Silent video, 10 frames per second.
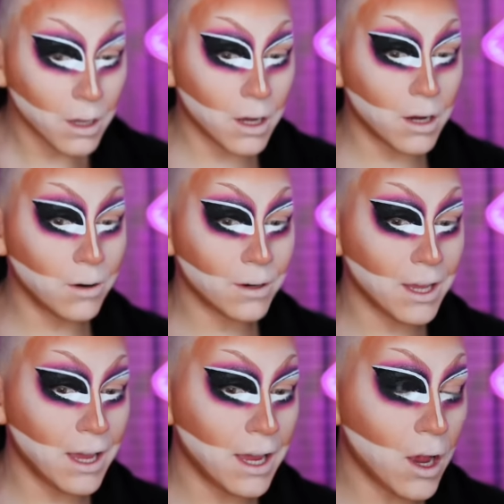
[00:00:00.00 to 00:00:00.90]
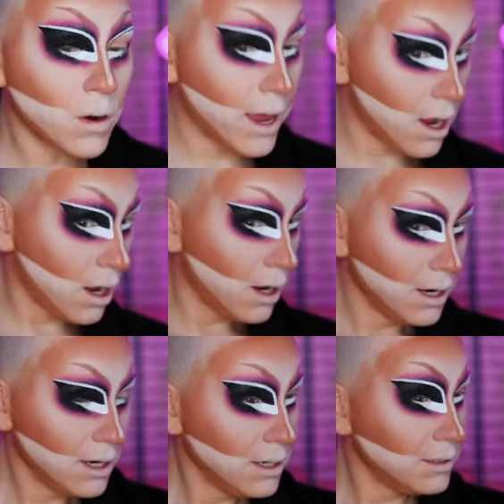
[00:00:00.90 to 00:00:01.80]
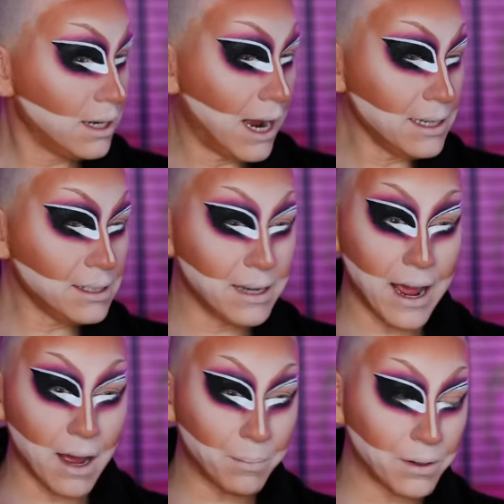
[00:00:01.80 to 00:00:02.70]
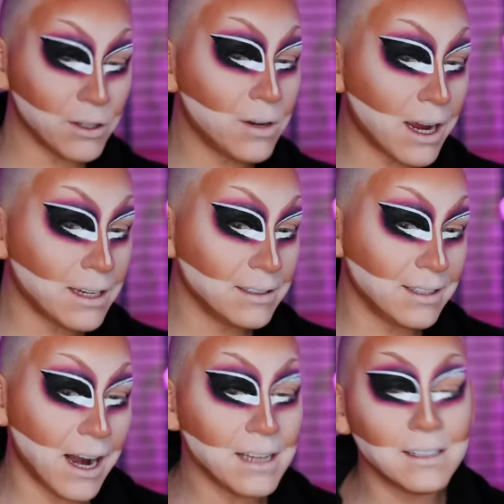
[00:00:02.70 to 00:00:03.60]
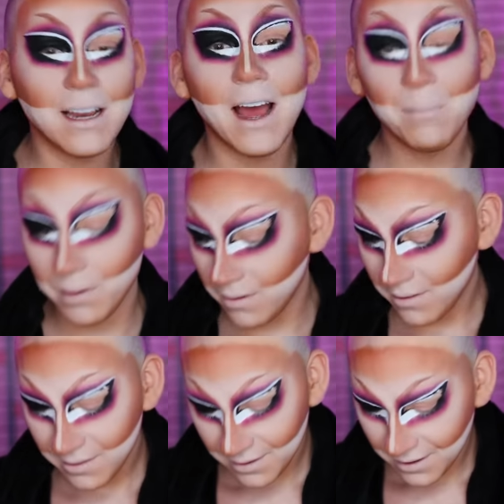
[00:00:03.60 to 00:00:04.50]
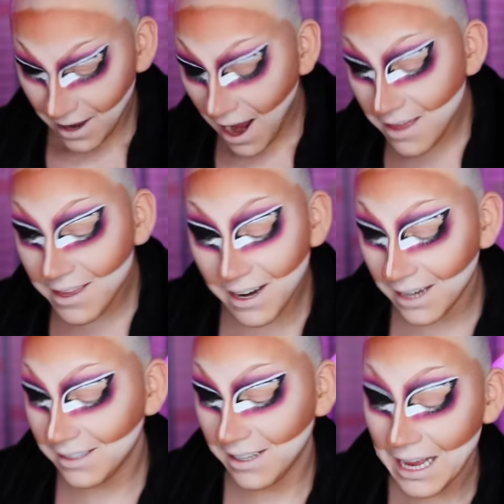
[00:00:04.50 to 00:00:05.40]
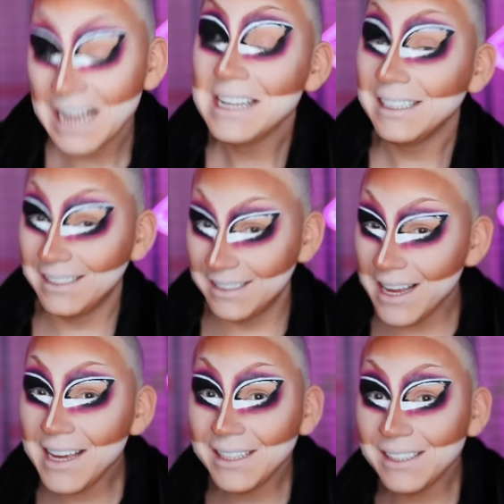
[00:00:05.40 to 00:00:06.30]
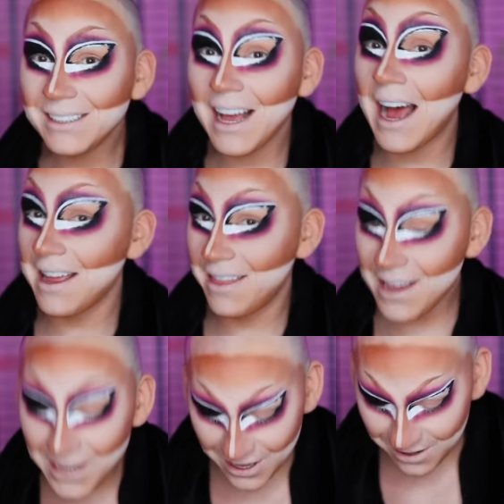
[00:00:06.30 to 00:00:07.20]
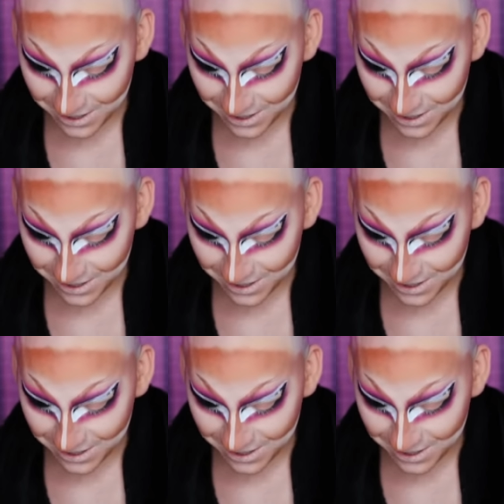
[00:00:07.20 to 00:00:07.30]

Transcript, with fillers: Okay, okay. Did I snap? You guys, did I snap? I think I, sis, I think you